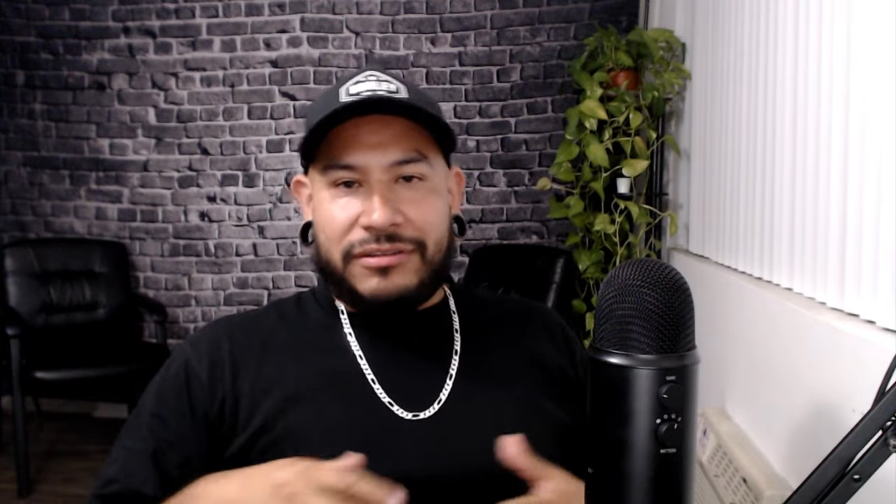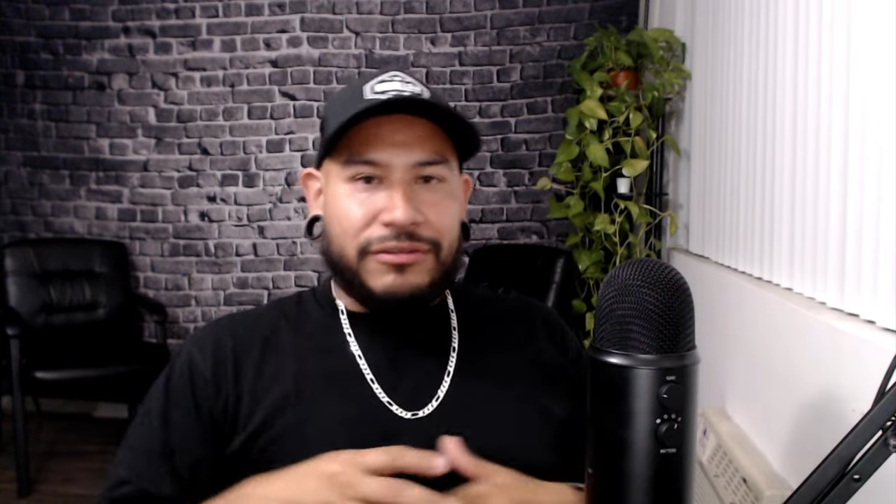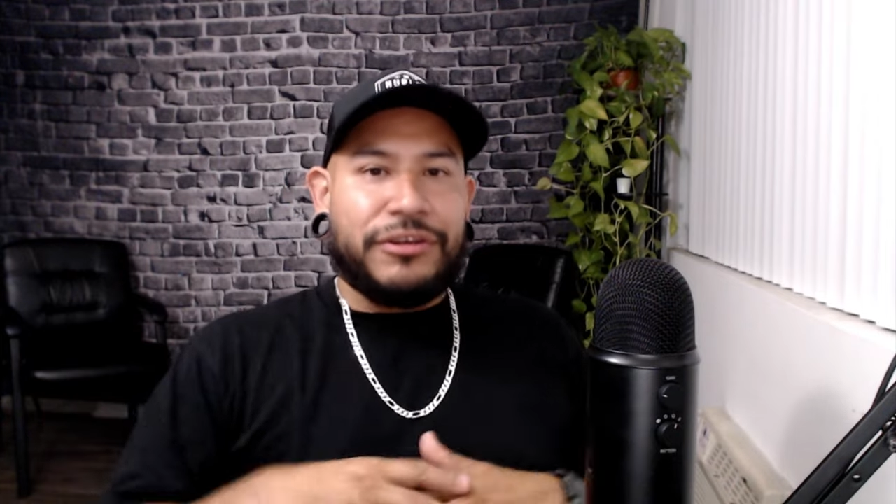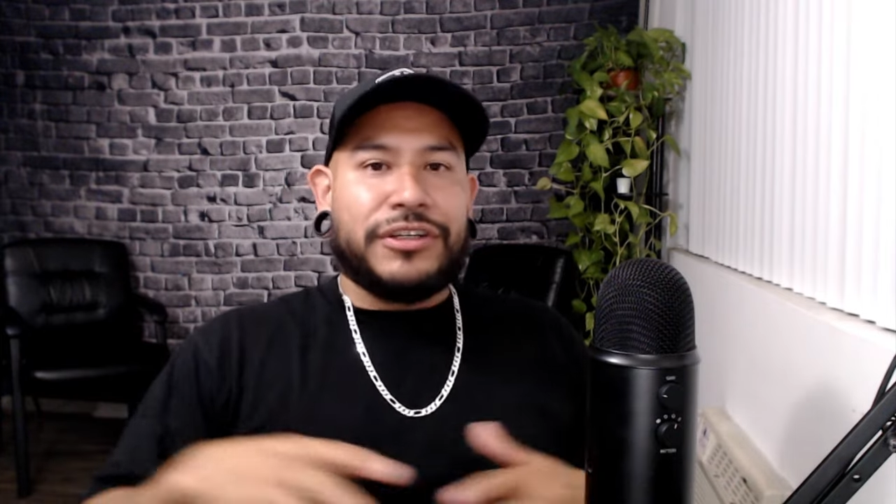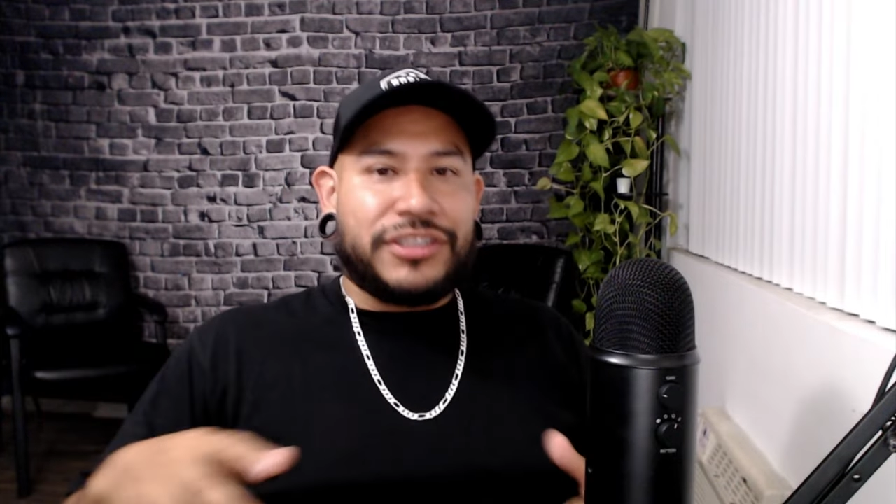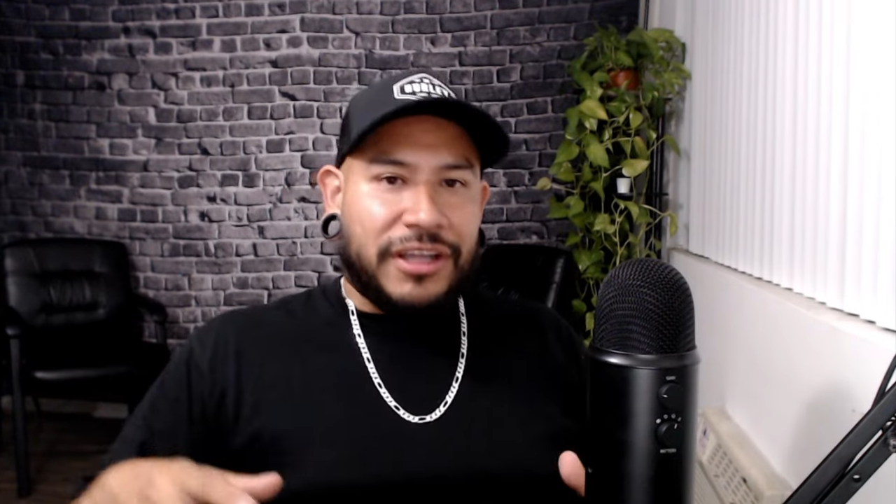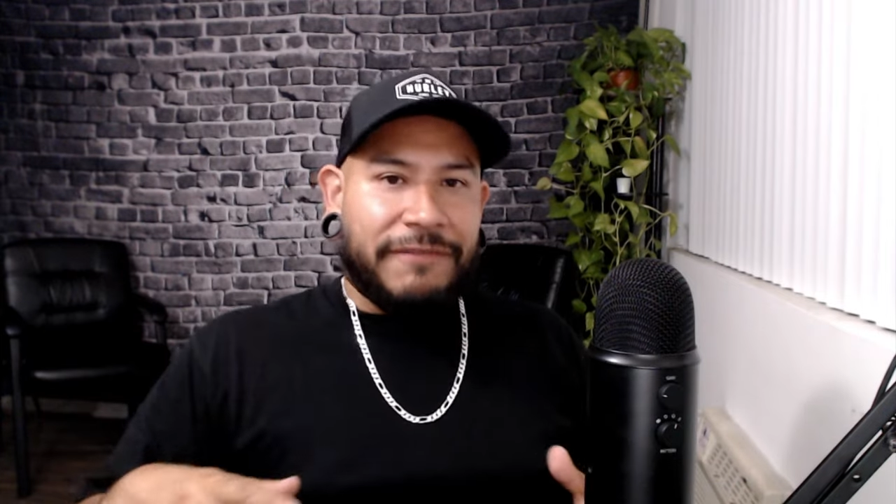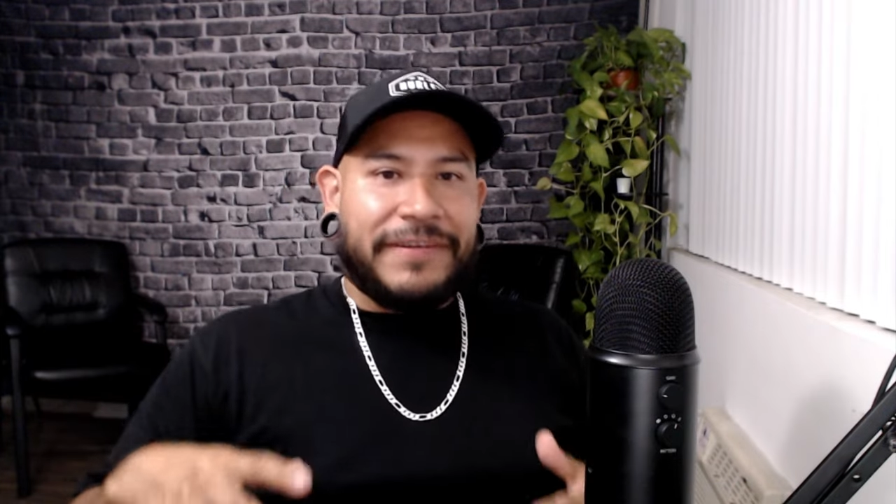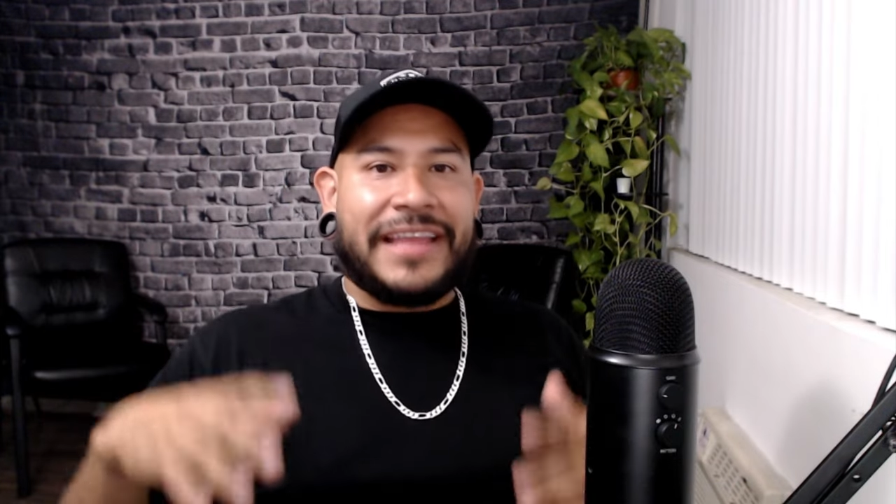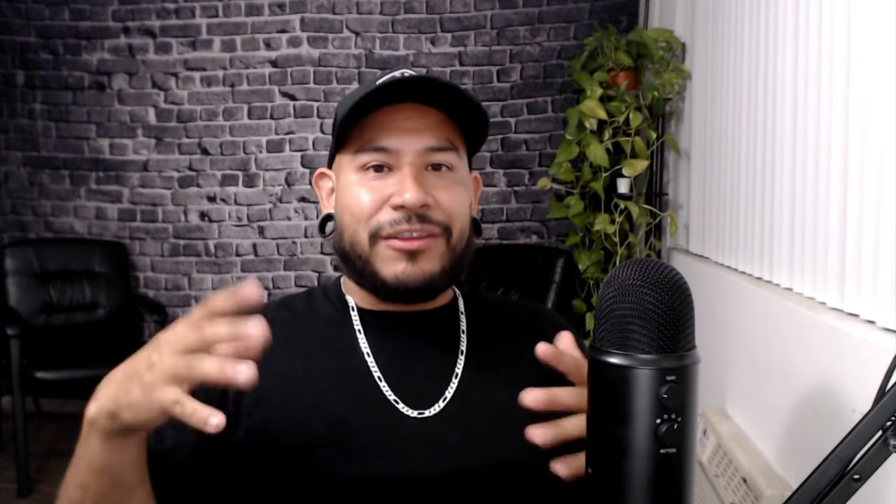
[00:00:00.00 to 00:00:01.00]
do your
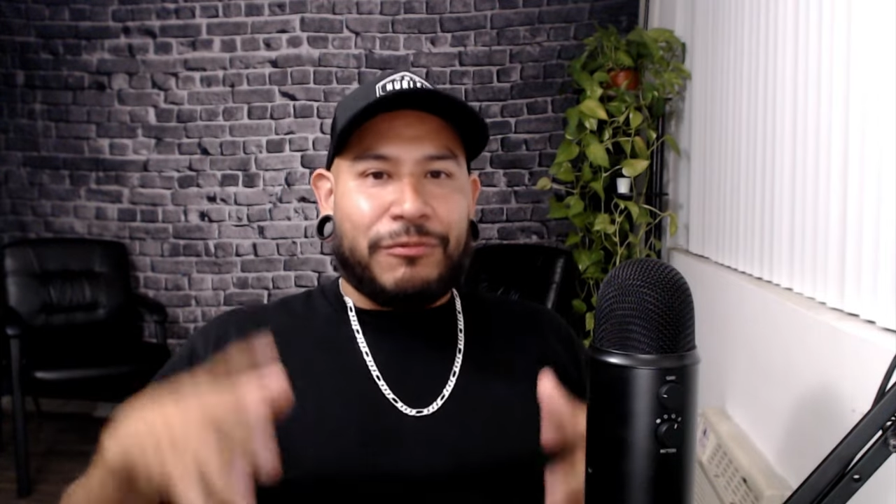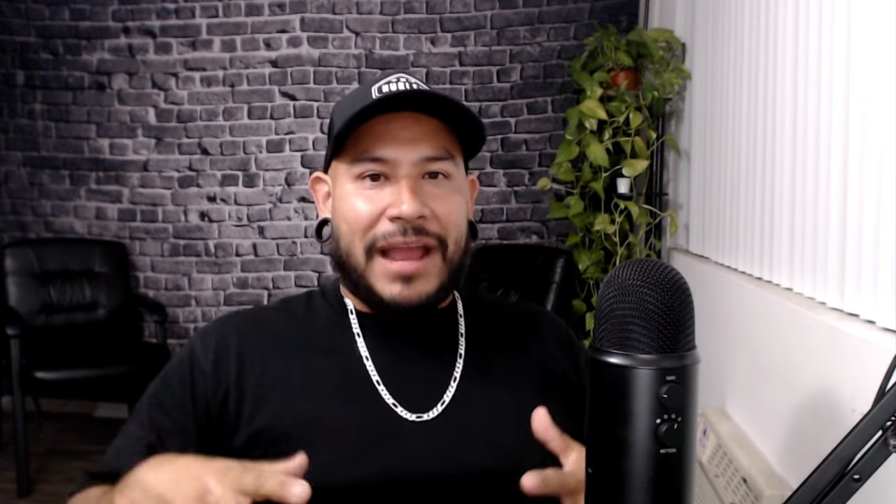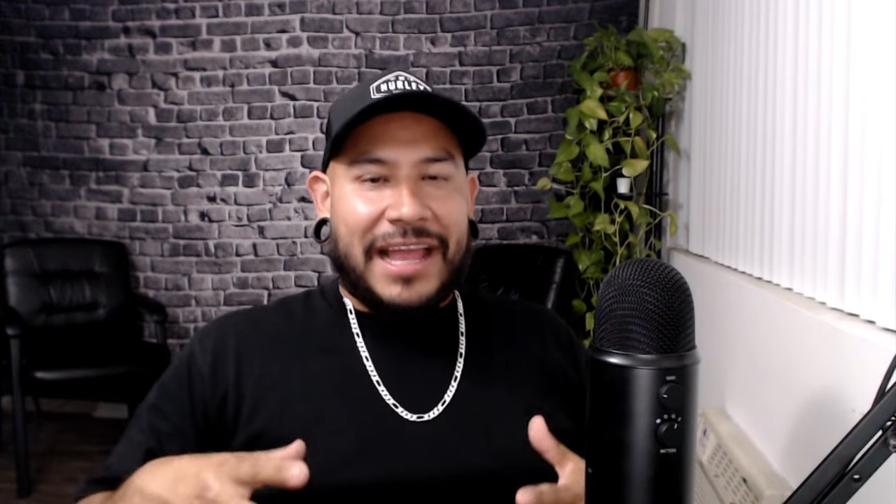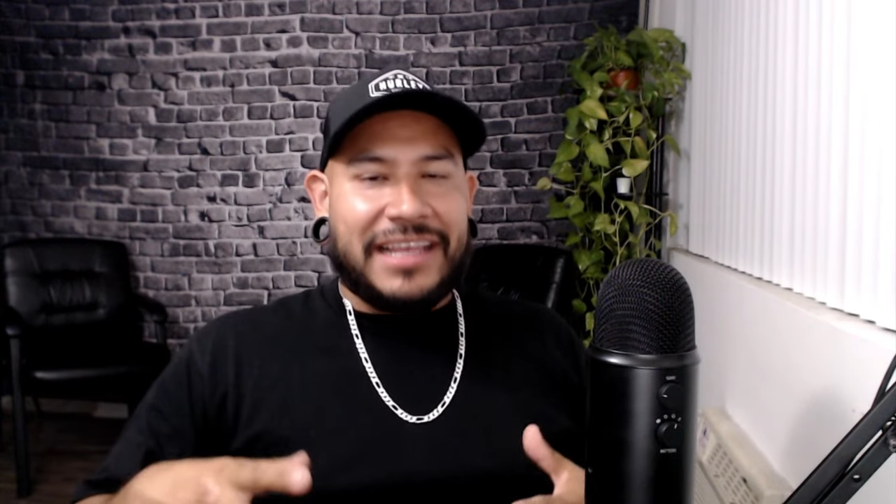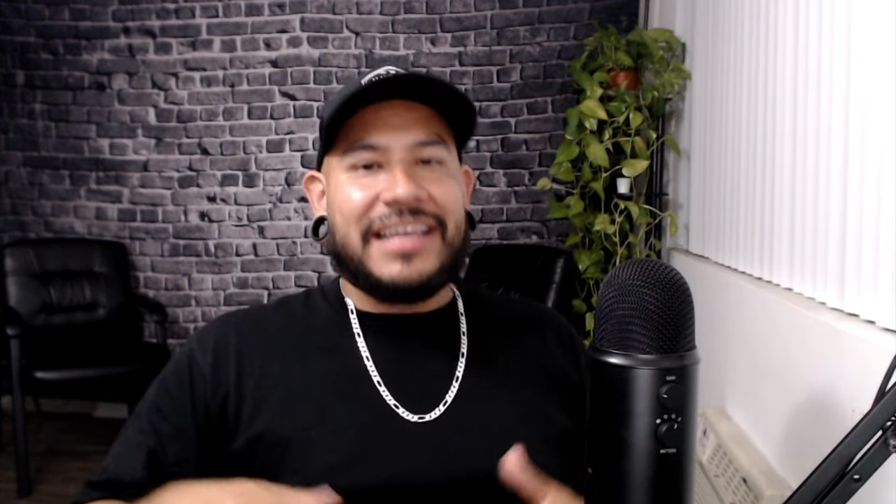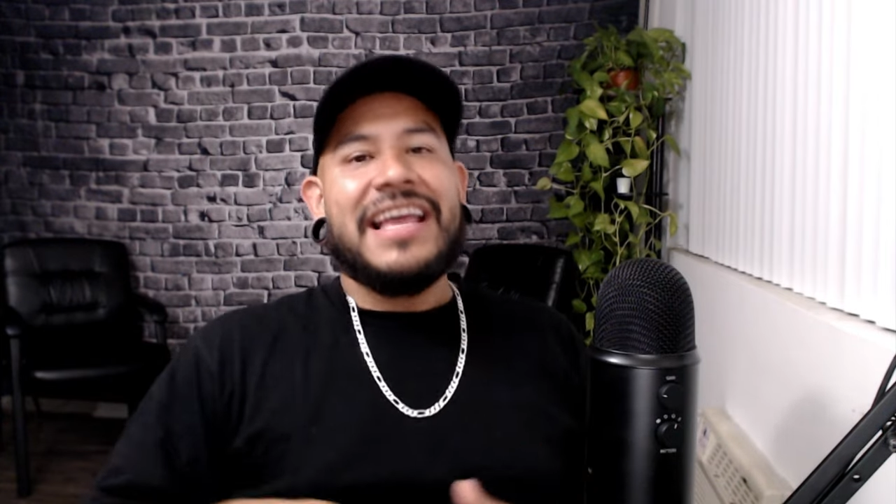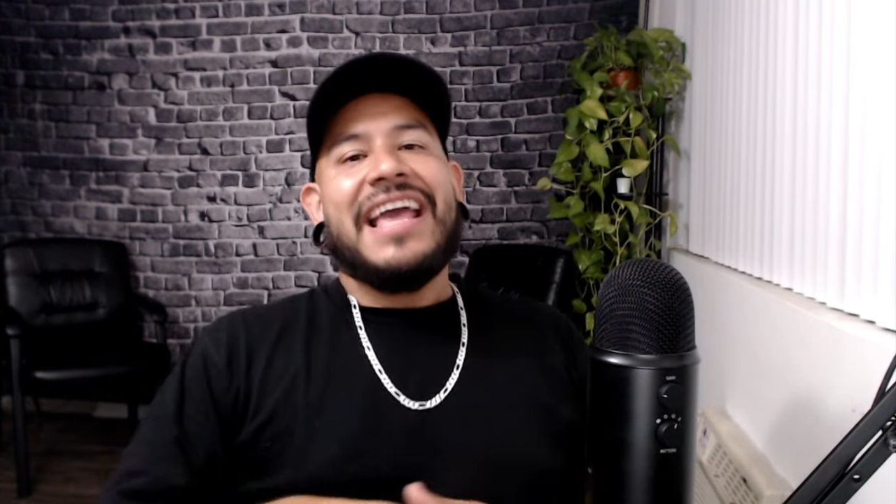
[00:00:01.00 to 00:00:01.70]
stuff at the rally,